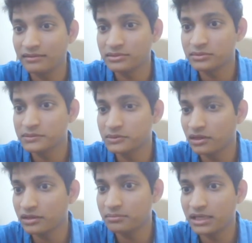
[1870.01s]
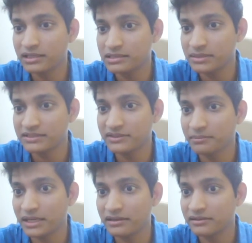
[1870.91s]
Stock market specific
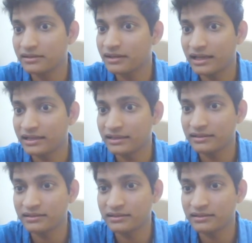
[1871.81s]
mentor, I